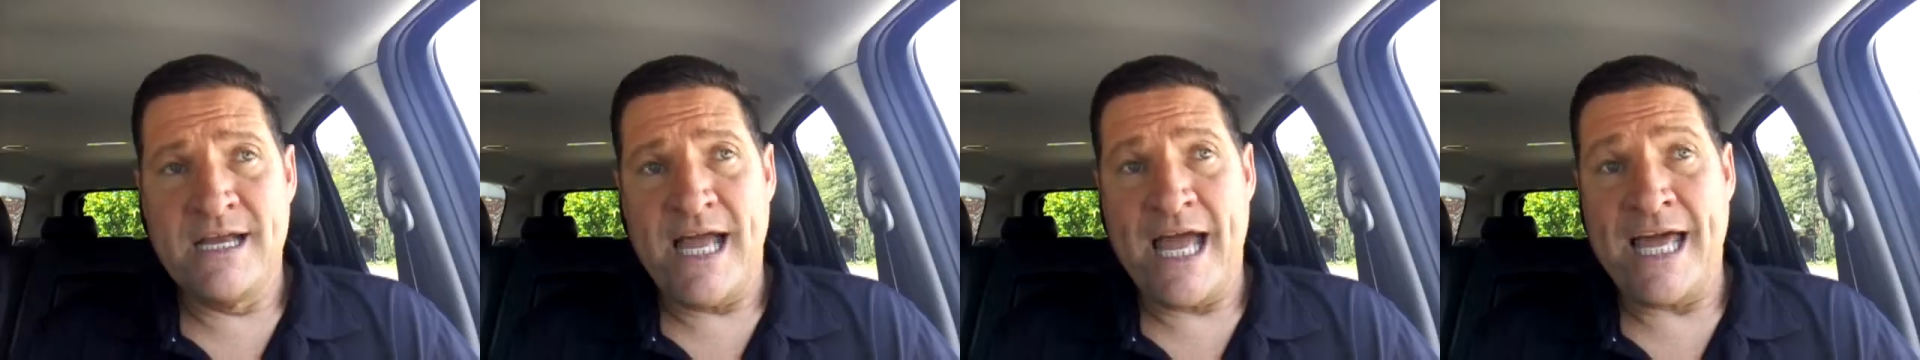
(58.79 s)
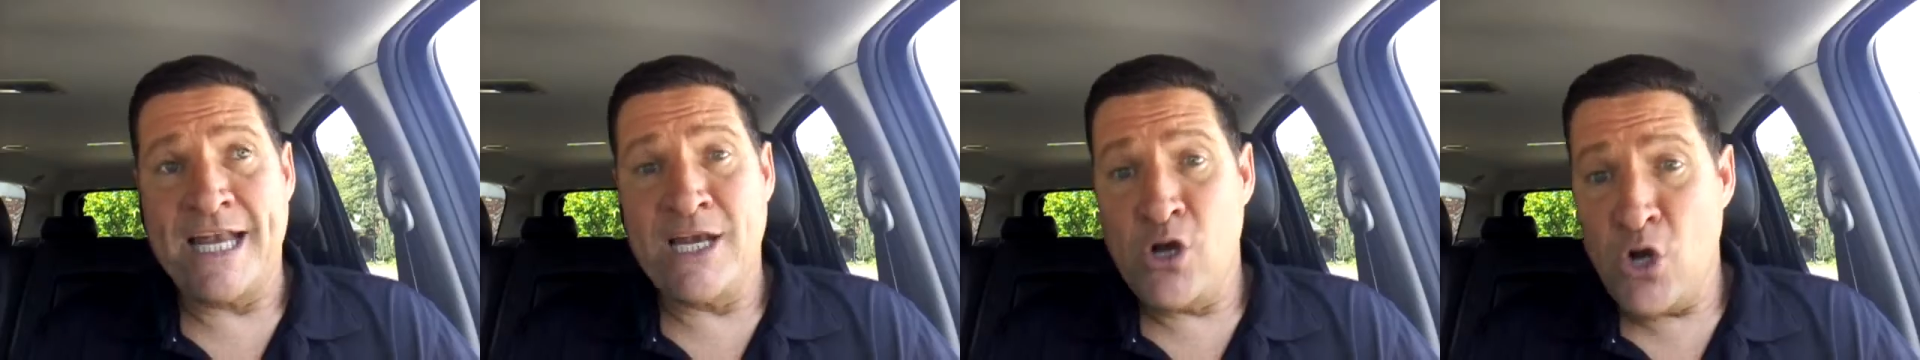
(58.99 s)

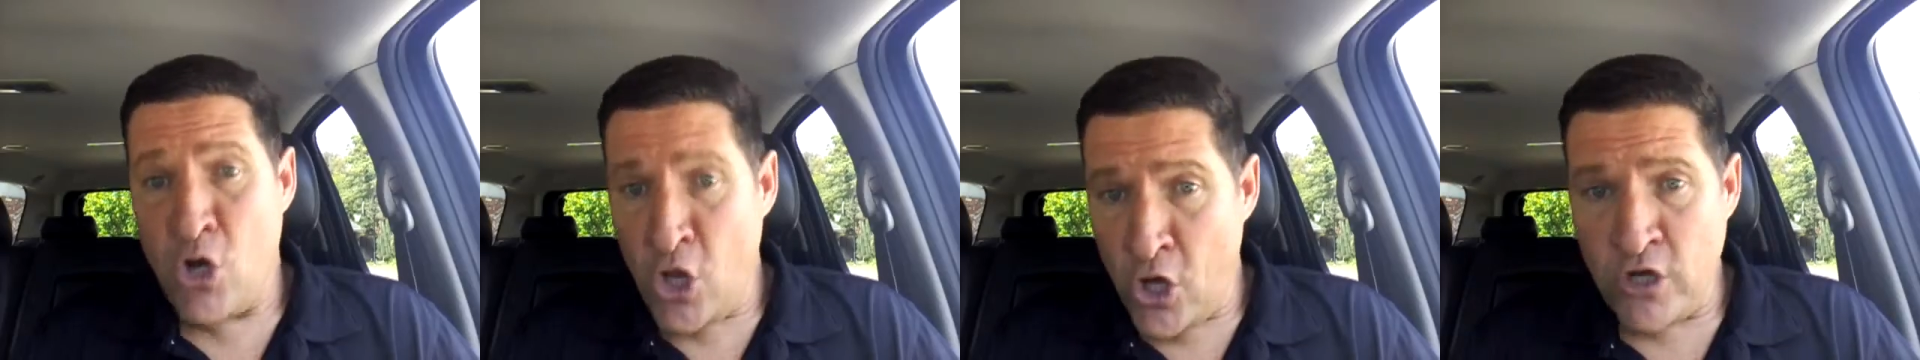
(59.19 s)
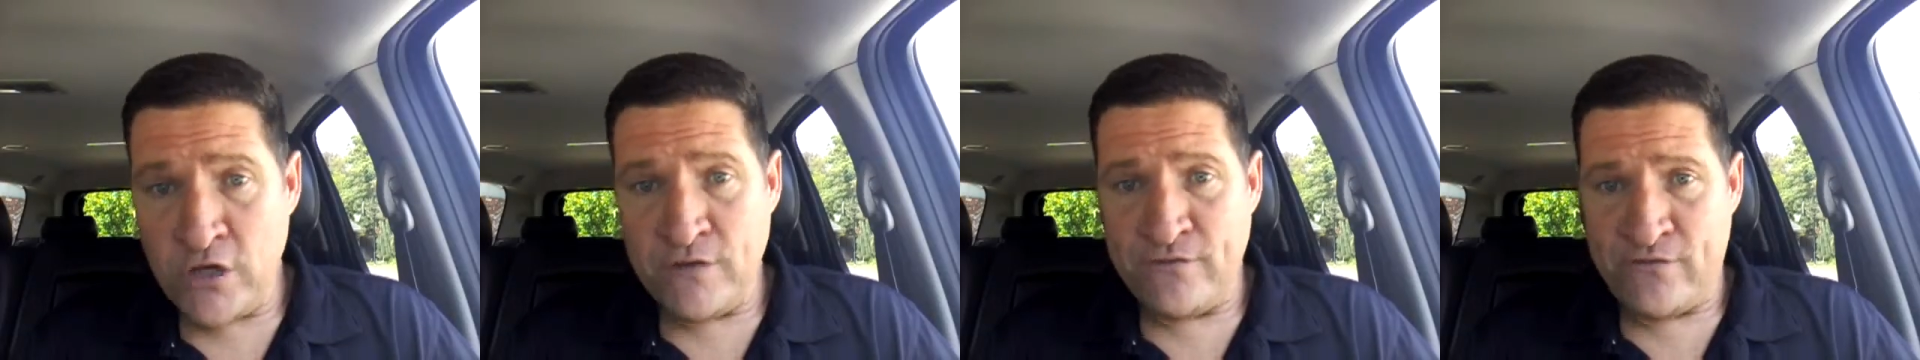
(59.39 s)
and
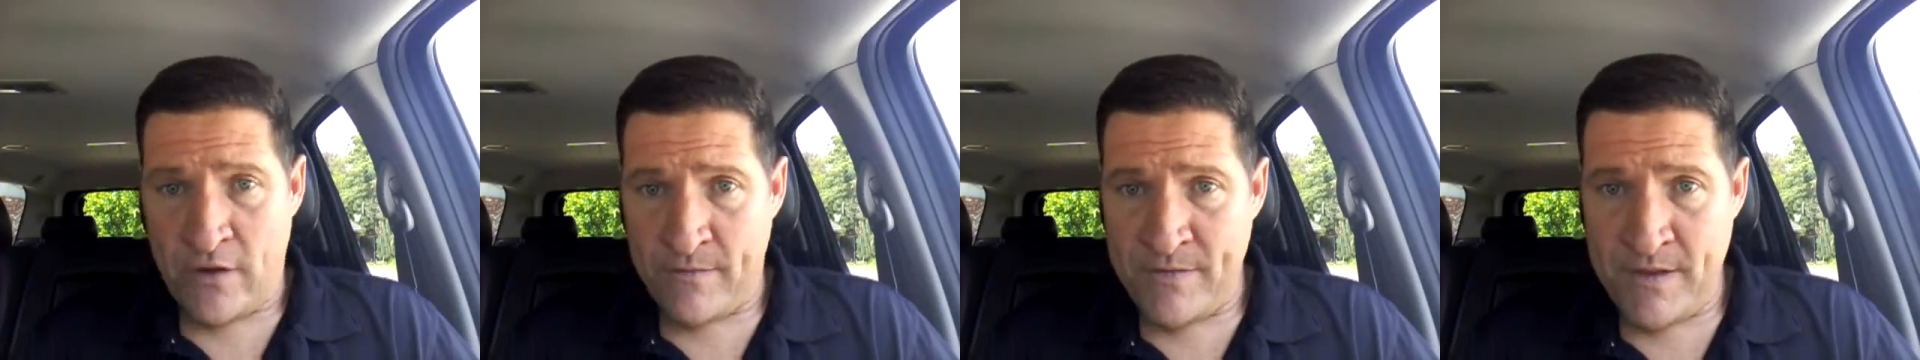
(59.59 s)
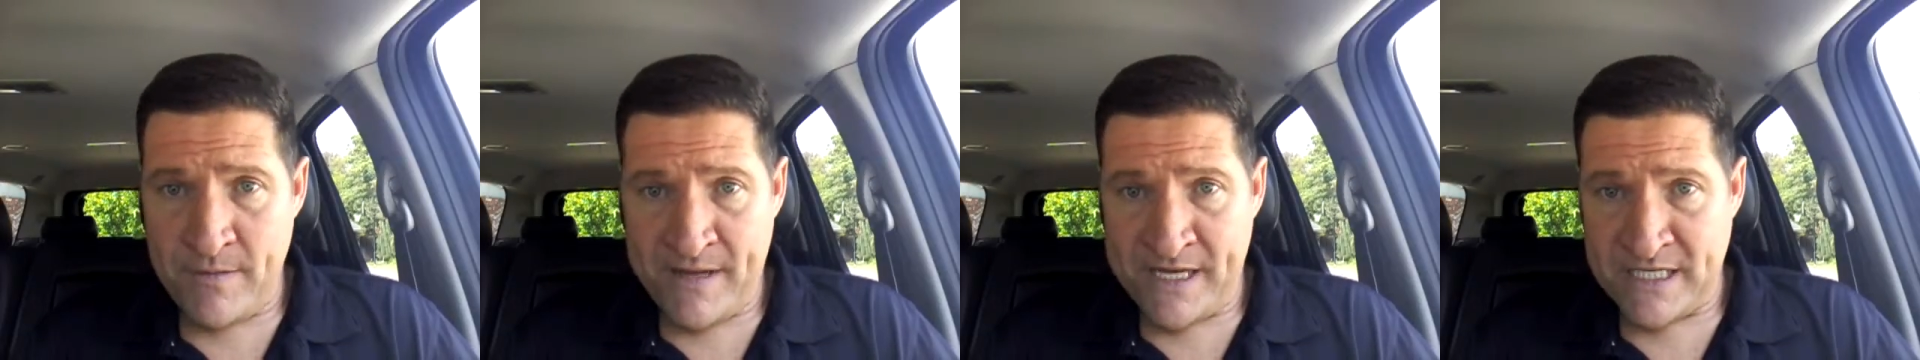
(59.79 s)
learn
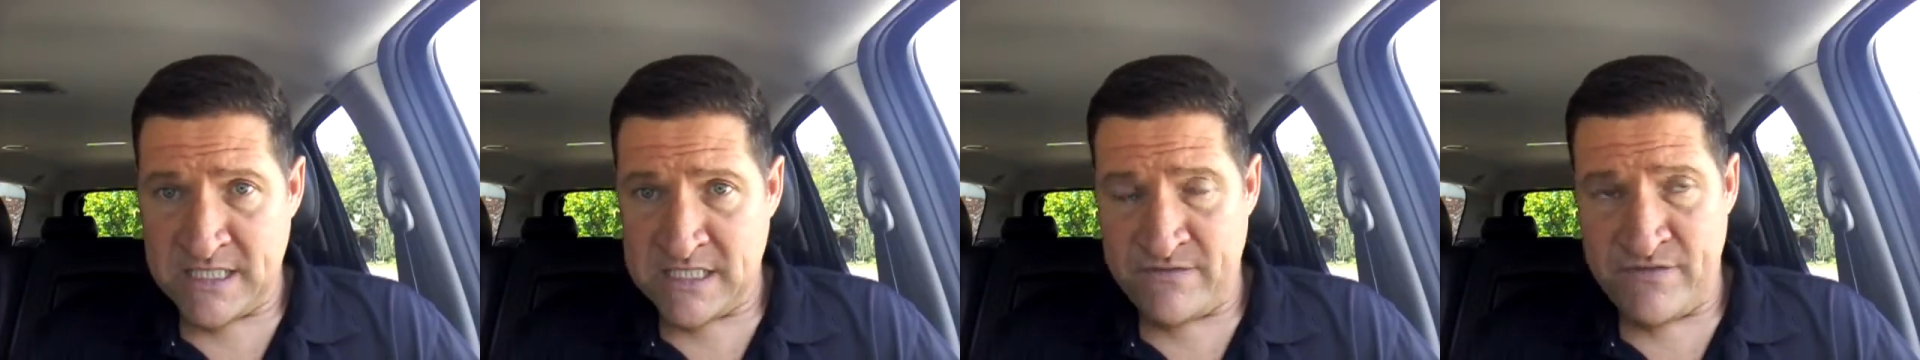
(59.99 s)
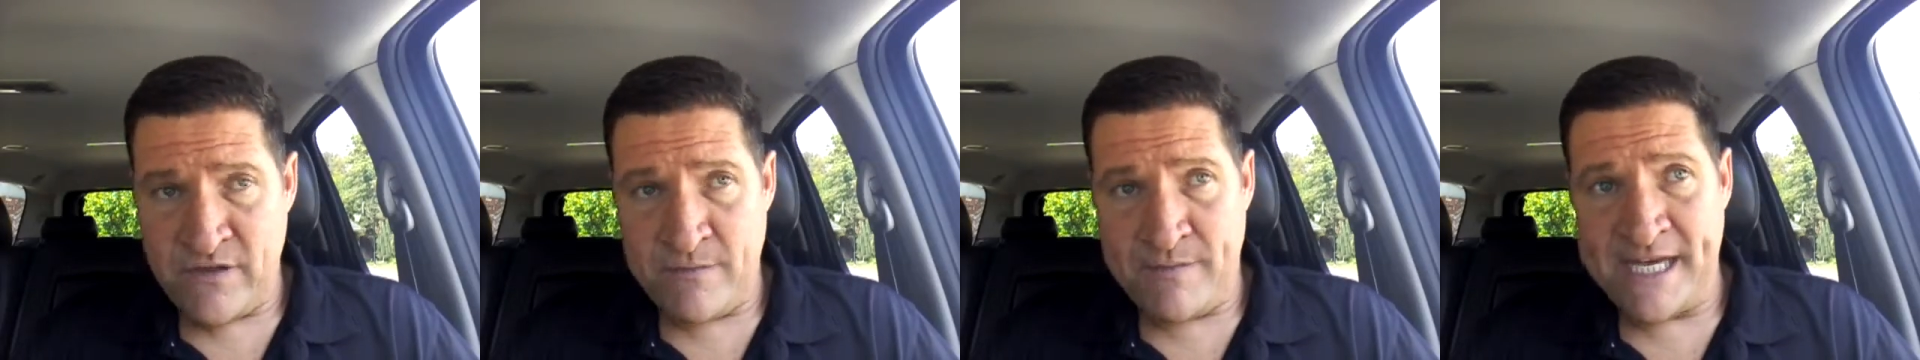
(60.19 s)
from the
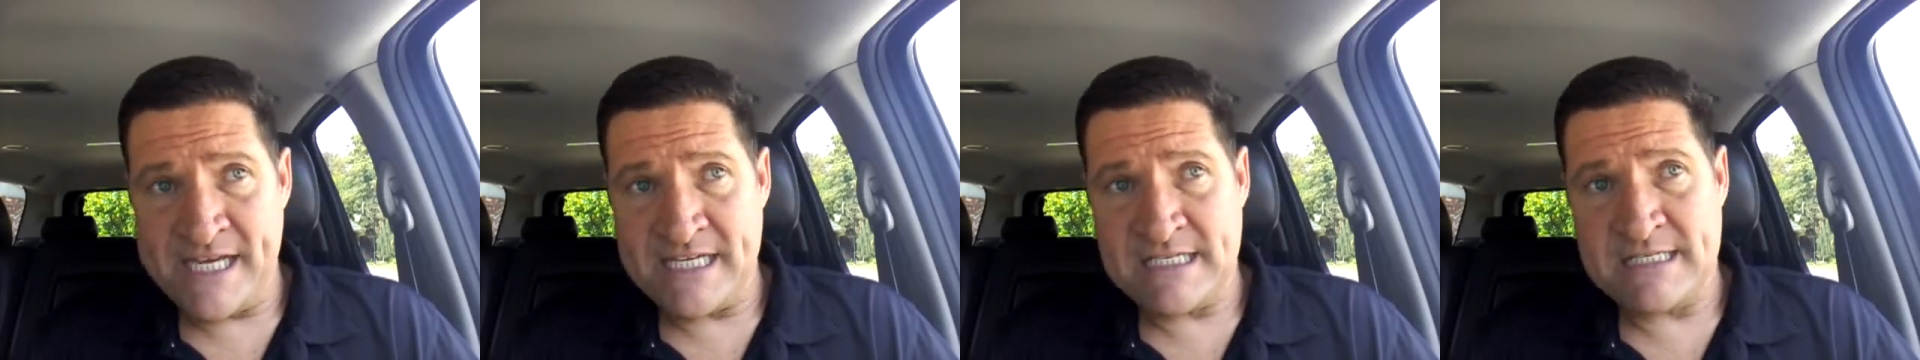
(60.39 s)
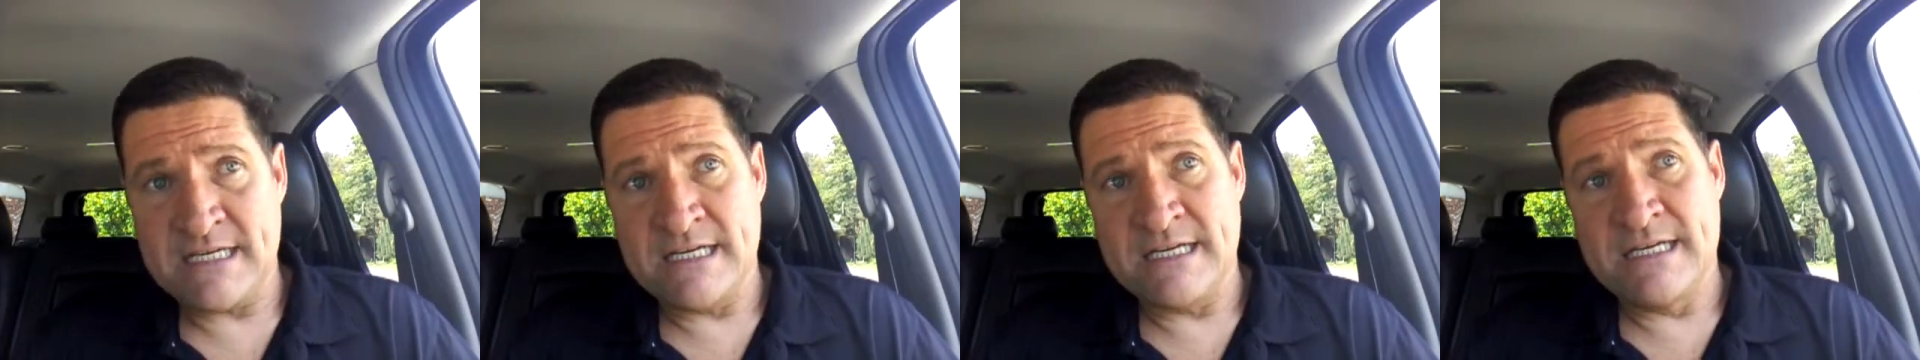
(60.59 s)
best of the
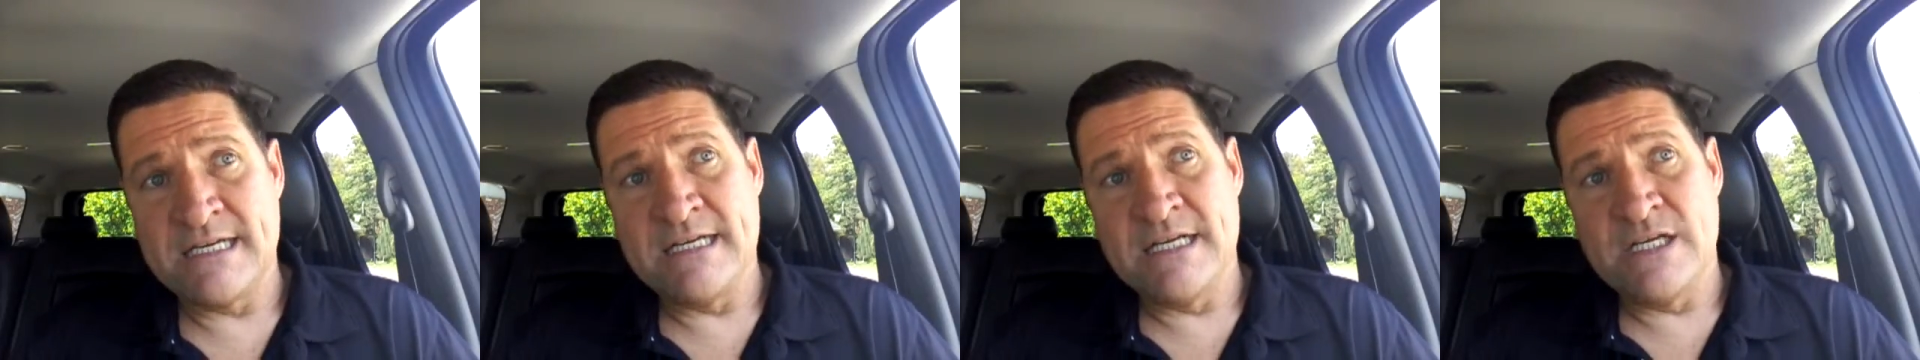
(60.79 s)
best